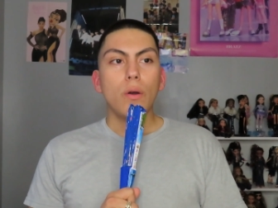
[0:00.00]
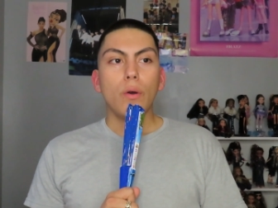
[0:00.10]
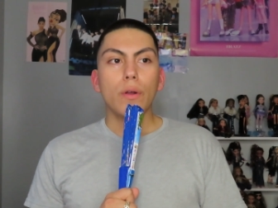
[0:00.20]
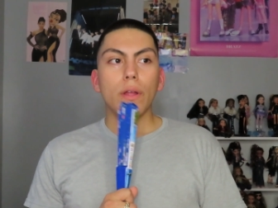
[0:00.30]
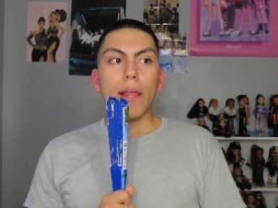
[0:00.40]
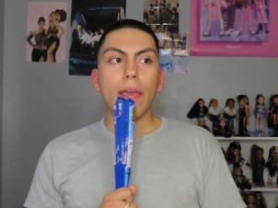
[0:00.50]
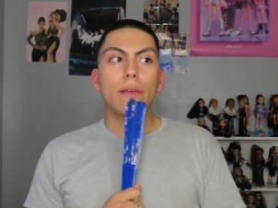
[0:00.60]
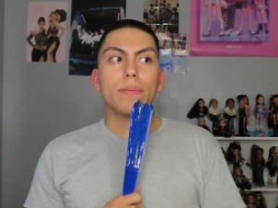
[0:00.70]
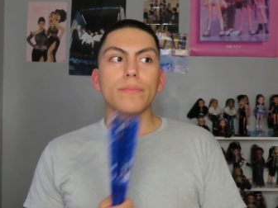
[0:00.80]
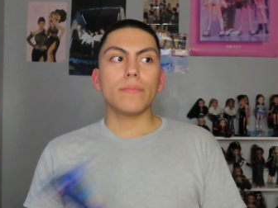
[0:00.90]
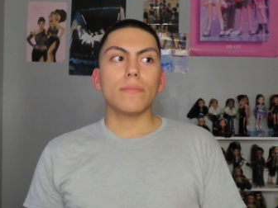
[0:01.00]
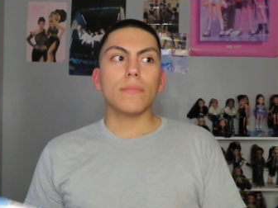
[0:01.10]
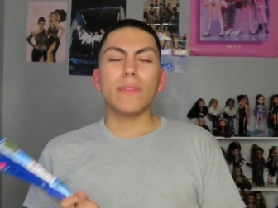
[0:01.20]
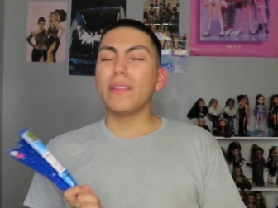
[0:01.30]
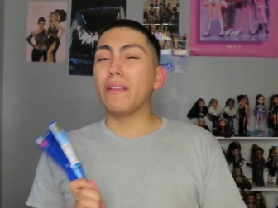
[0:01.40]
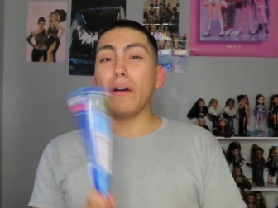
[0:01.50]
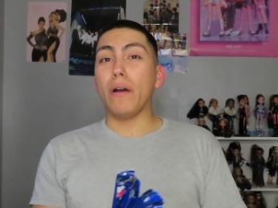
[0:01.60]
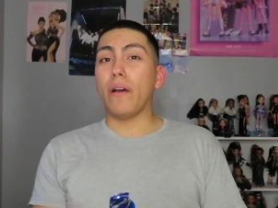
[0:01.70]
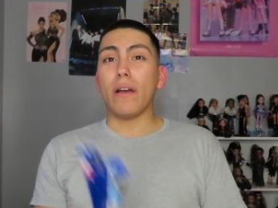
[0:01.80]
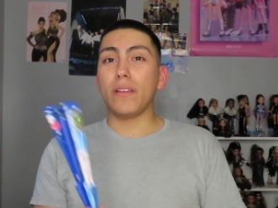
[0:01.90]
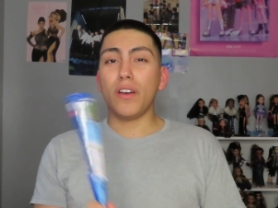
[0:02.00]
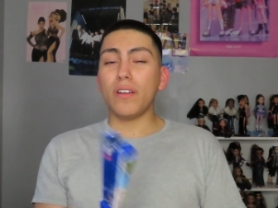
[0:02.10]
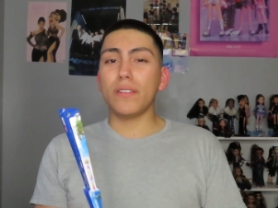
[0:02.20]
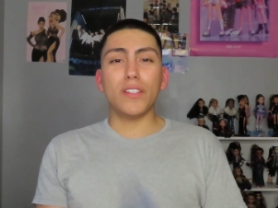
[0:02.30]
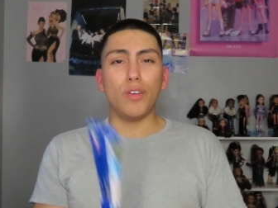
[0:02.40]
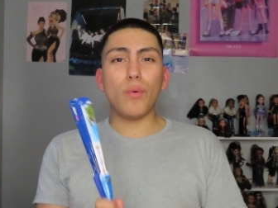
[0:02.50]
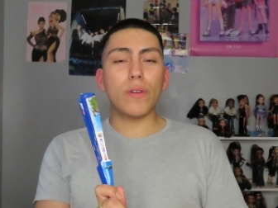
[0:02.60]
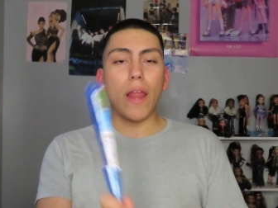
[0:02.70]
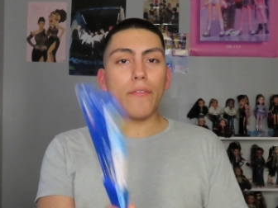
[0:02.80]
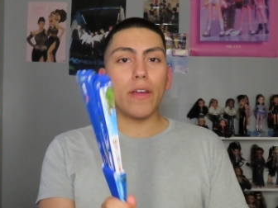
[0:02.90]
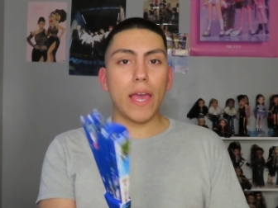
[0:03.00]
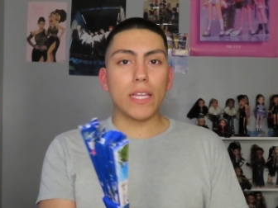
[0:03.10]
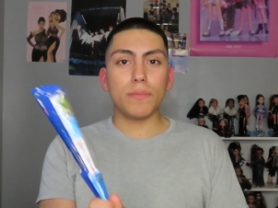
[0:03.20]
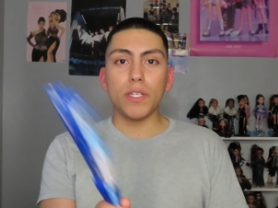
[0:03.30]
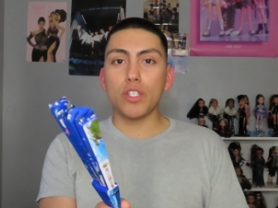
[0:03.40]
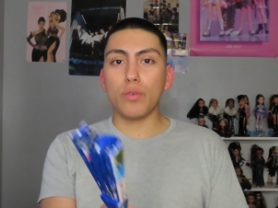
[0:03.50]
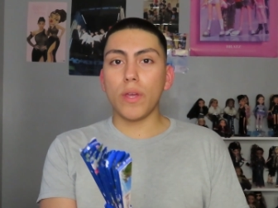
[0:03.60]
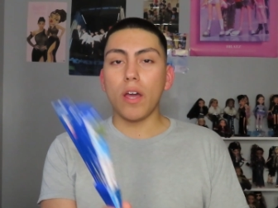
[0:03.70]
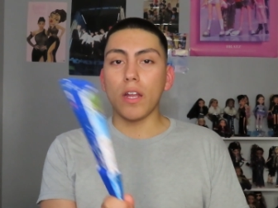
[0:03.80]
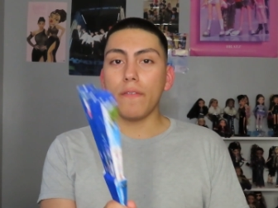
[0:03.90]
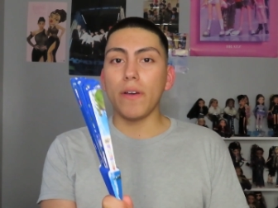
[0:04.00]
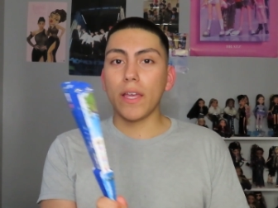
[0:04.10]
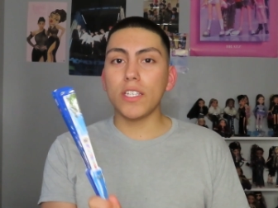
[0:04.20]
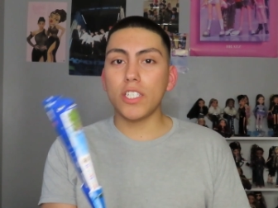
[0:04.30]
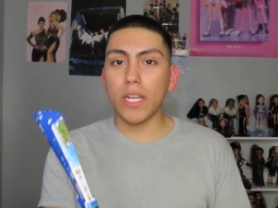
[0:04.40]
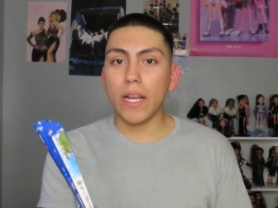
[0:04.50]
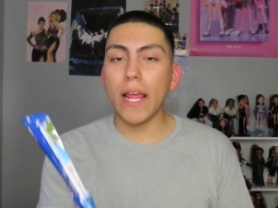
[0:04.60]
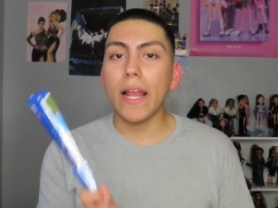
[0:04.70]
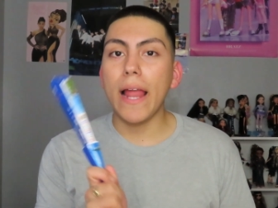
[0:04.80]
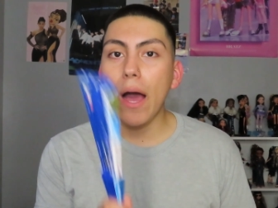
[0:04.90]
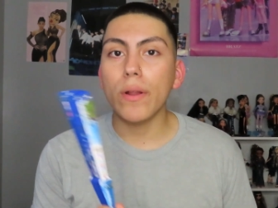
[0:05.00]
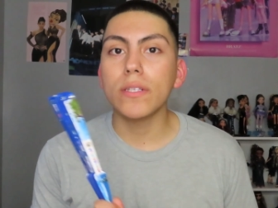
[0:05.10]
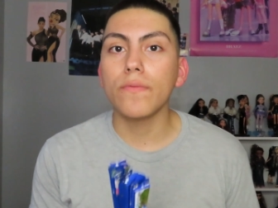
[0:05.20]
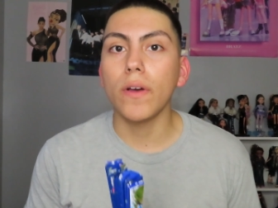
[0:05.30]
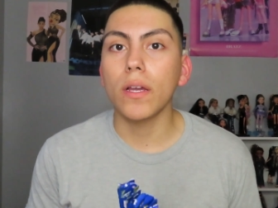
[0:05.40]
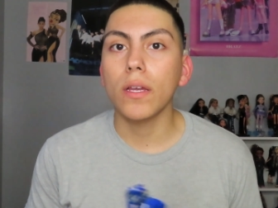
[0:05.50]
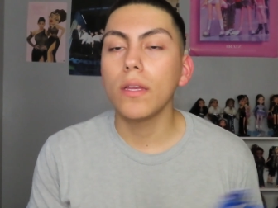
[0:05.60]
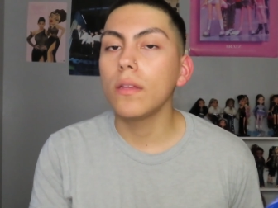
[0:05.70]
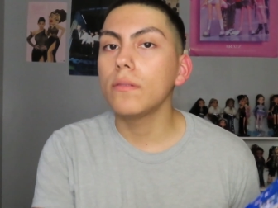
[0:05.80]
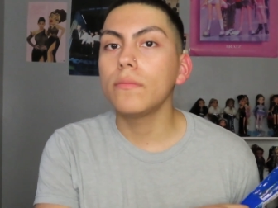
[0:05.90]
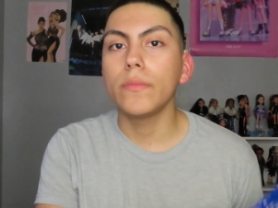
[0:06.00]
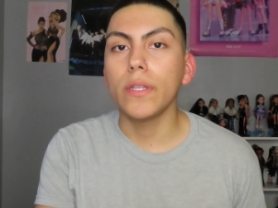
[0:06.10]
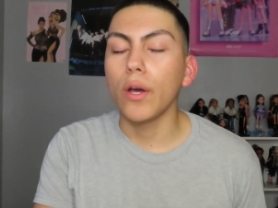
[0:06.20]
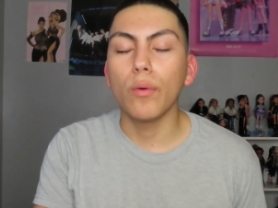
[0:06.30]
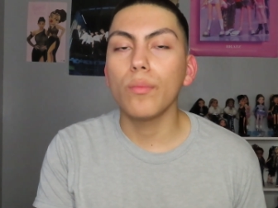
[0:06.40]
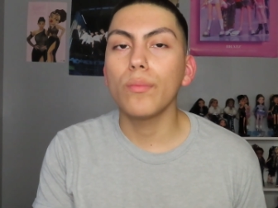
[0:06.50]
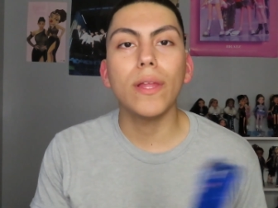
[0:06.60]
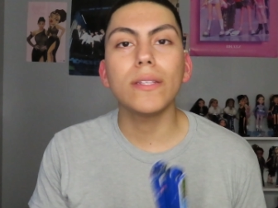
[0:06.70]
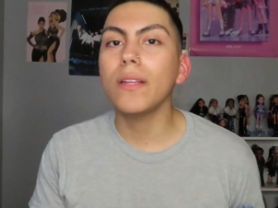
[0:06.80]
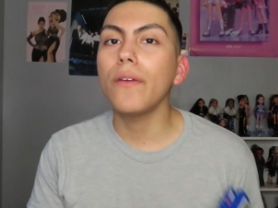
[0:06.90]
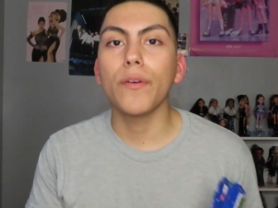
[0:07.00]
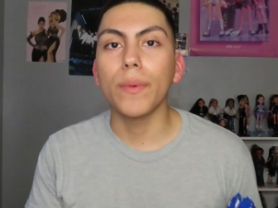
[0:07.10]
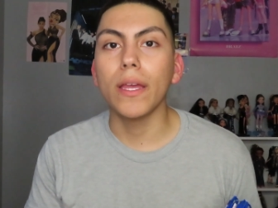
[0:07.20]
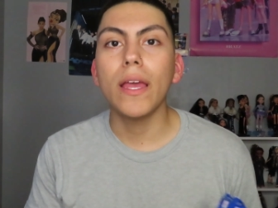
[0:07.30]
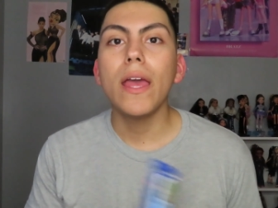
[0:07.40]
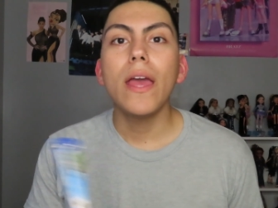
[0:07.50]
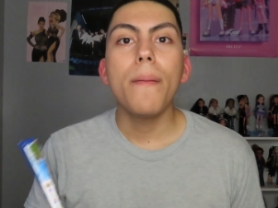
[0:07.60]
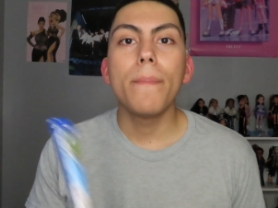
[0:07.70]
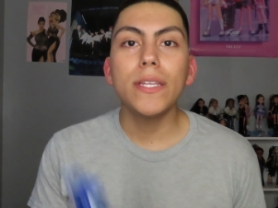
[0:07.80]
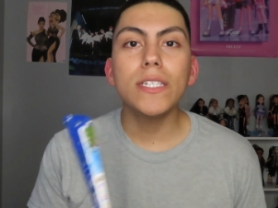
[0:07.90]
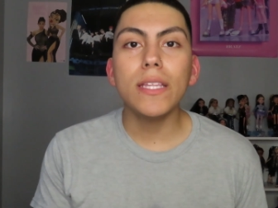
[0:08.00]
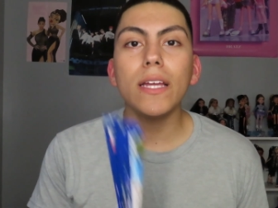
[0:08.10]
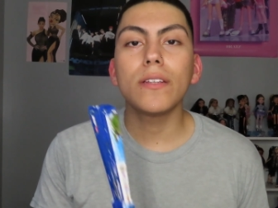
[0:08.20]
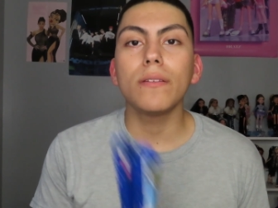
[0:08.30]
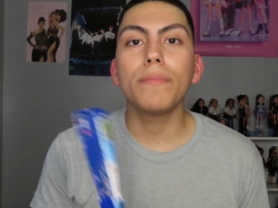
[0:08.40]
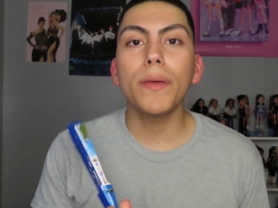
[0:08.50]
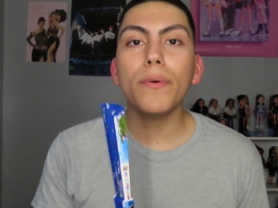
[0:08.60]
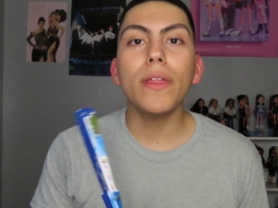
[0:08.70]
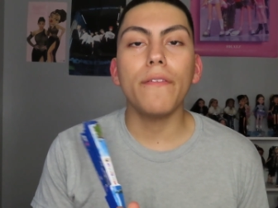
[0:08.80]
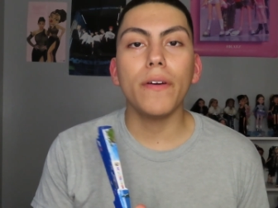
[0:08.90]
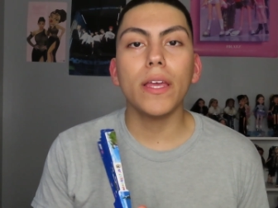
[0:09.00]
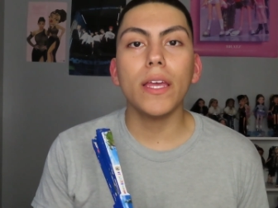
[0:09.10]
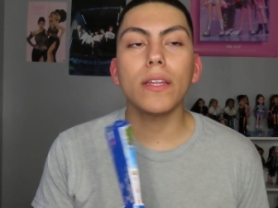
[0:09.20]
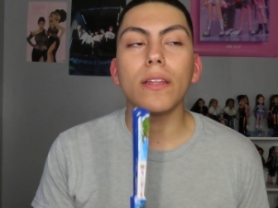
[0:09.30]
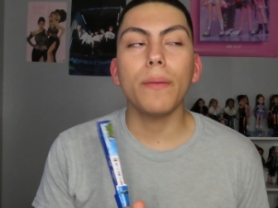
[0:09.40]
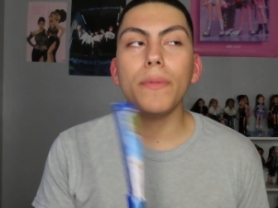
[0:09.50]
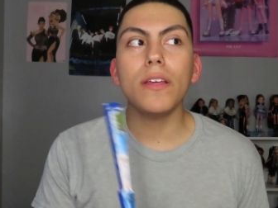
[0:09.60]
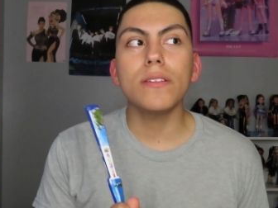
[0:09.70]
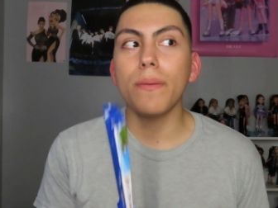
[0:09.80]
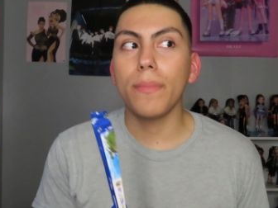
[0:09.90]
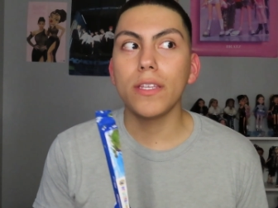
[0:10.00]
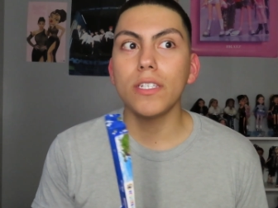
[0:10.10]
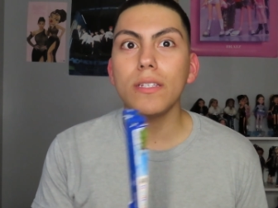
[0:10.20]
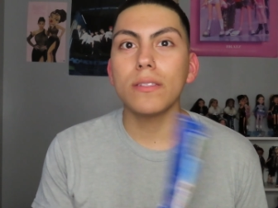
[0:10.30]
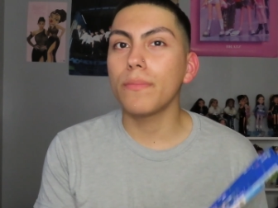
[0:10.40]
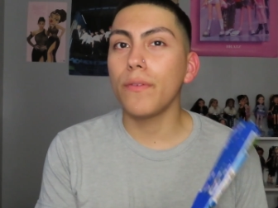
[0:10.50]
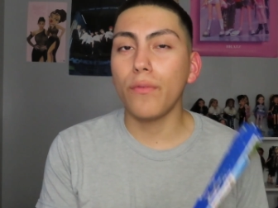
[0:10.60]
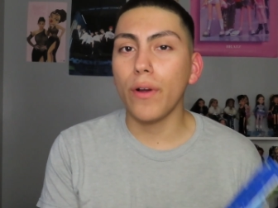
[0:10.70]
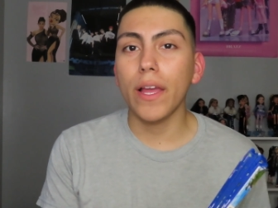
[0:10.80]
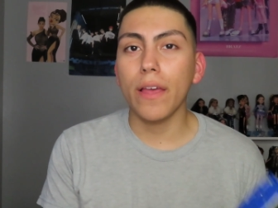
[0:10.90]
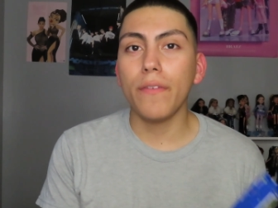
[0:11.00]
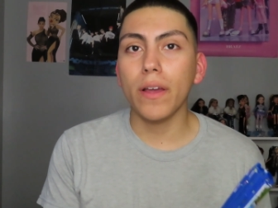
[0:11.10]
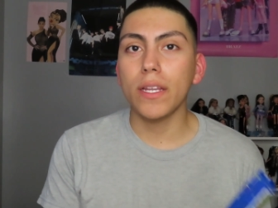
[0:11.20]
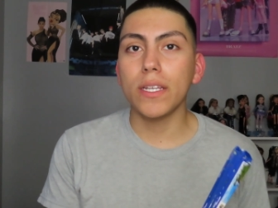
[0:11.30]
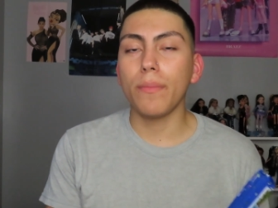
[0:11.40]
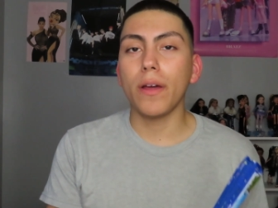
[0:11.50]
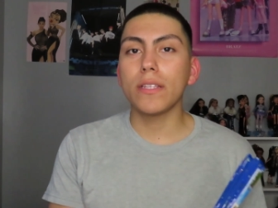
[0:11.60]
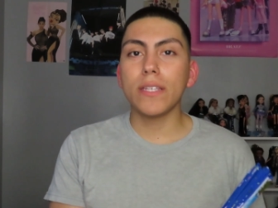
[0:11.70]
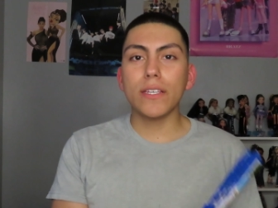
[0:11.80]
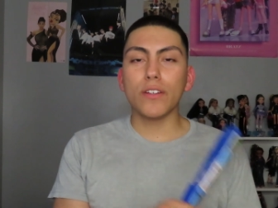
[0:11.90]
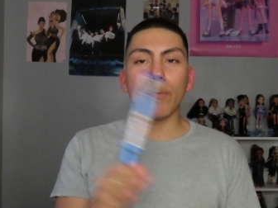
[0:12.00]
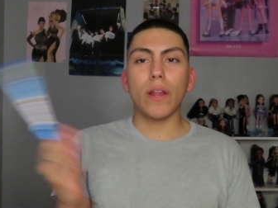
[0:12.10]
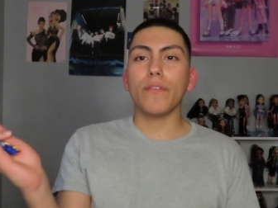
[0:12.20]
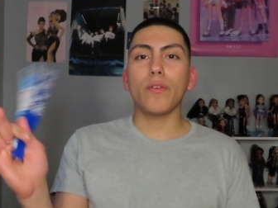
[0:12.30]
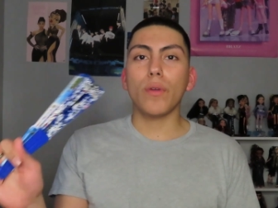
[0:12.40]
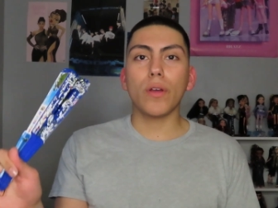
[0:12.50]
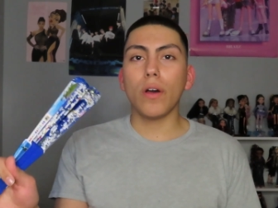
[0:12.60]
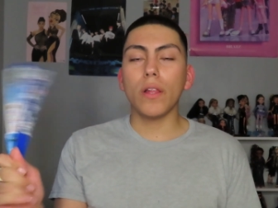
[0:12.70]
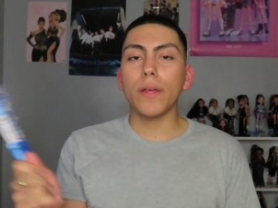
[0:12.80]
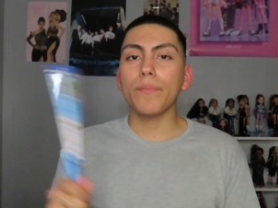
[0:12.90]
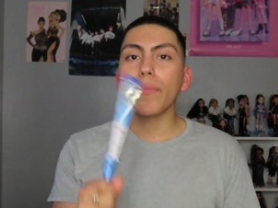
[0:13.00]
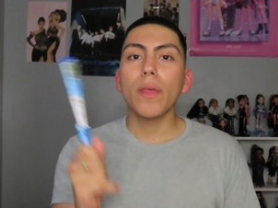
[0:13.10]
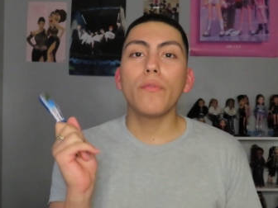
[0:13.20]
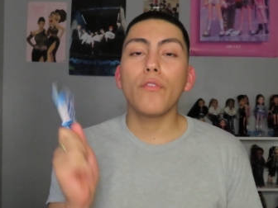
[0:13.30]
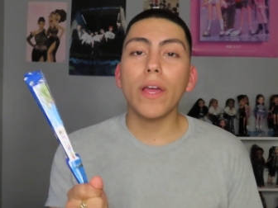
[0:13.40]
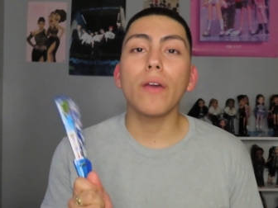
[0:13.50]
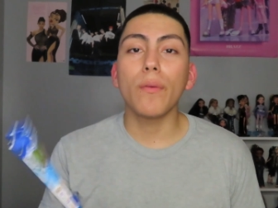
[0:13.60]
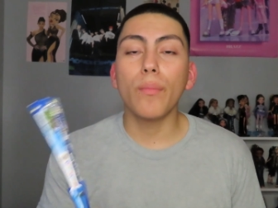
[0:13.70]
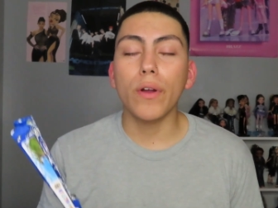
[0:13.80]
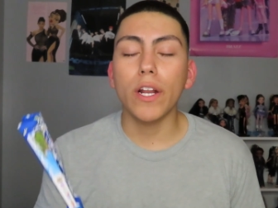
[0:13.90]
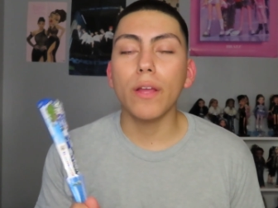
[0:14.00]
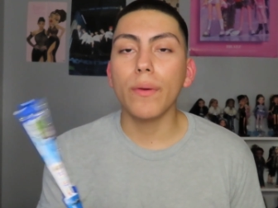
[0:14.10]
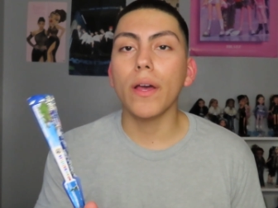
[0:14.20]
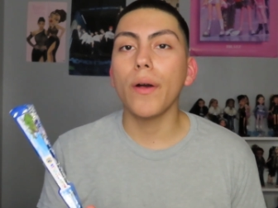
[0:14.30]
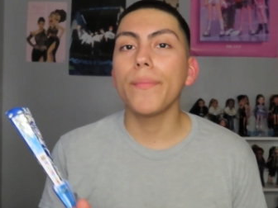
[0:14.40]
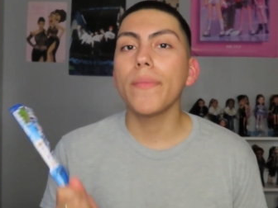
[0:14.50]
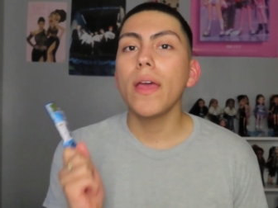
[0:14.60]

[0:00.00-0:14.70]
or like, oh, y'all, you will never catch me chewing on a fucking chicle loud as fuck. No, that's not for me bitches that people that fucking let me not say bitches before I get fucking demonetized or whatever you want to call it before I get reported. There we go.